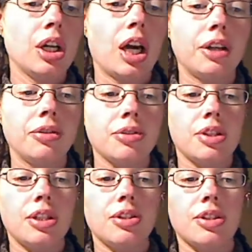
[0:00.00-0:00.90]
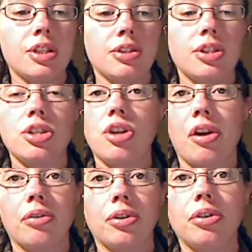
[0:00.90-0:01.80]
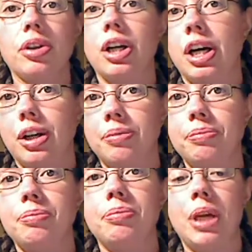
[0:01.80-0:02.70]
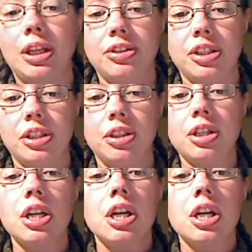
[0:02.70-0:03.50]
I use these as general painting.